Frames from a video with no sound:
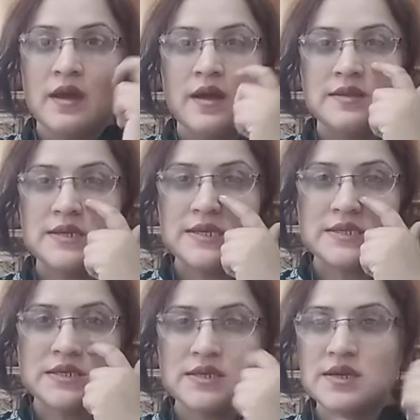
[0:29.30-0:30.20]
just
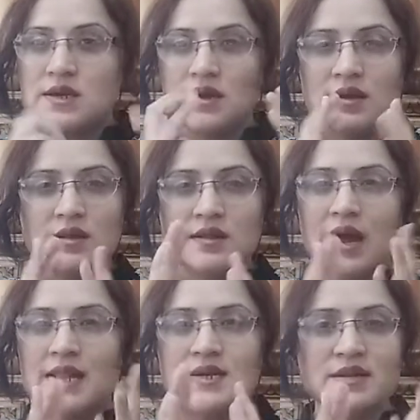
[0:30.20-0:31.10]

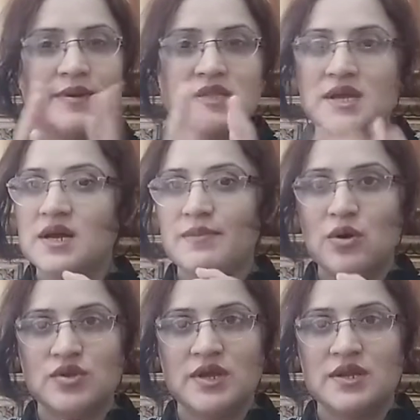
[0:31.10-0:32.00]
a little bit think
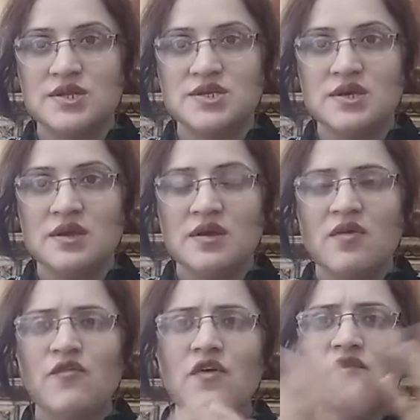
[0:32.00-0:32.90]
about the energy.
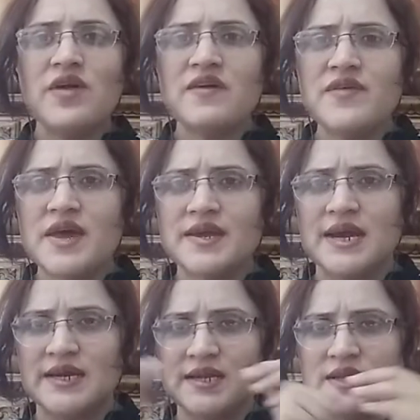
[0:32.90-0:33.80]
From where we are
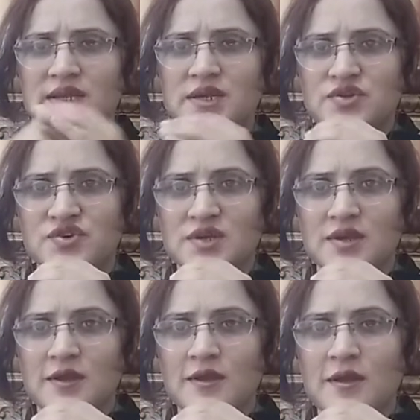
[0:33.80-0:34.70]
getting the energy?
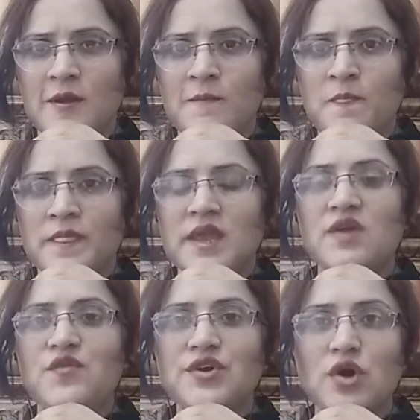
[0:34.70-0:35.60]

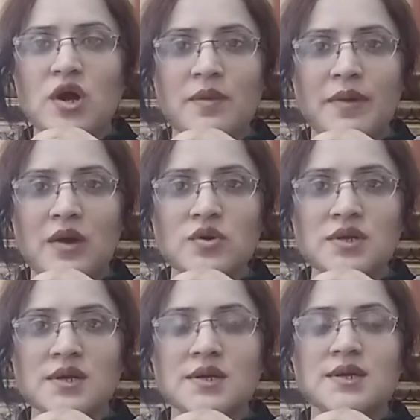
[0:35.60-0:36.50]
If we talk about
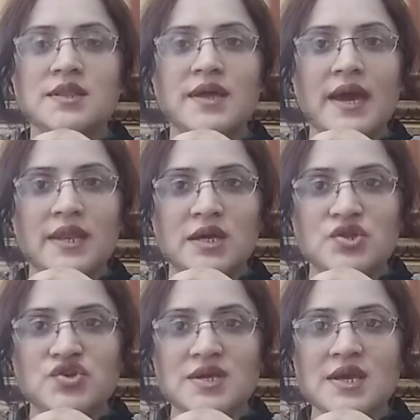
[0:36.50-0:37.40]
the
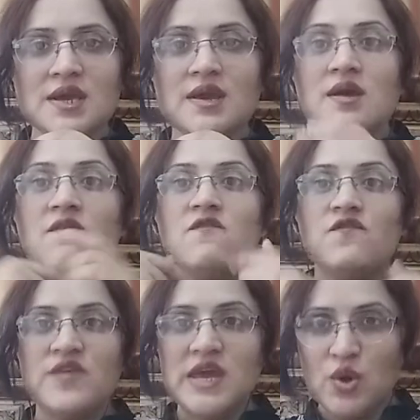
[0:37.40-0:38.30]
energy,
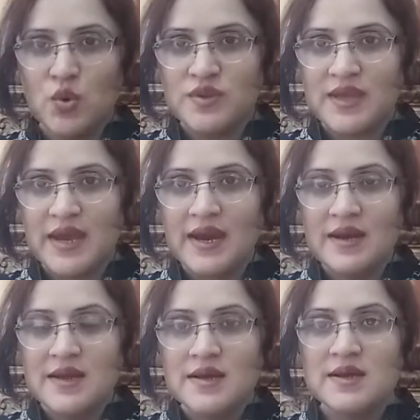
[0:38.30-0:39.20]
we know that
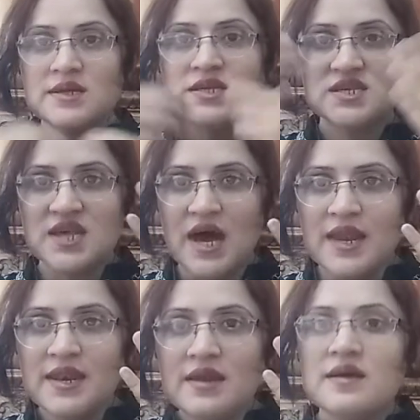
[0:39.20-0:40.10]

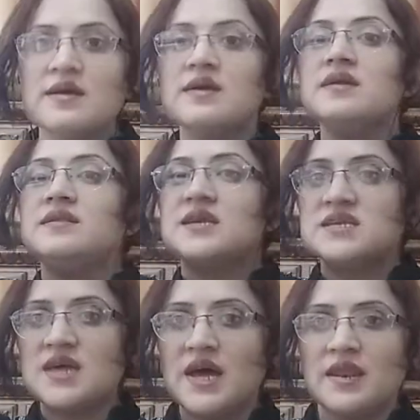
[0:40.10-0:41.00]
sun, the
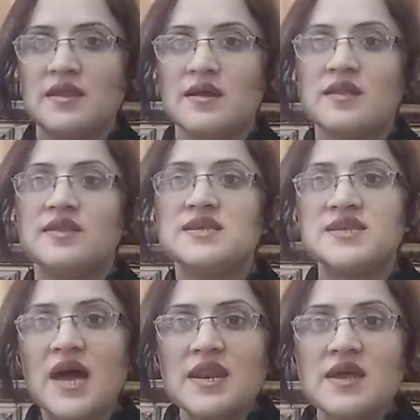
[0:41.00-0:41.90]
sun, the
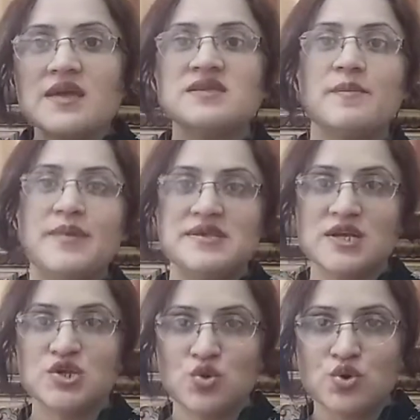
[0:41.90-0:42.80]
sun is the
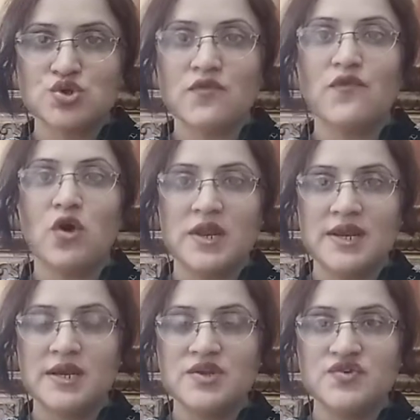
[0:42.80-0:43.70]
basic source of all
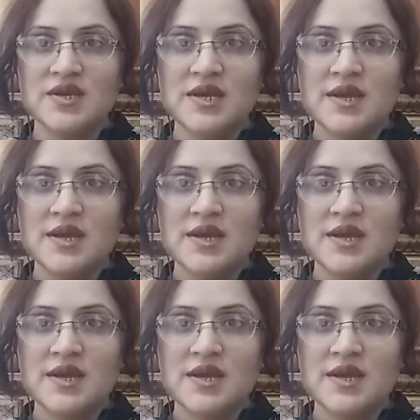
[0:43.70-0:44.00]
energy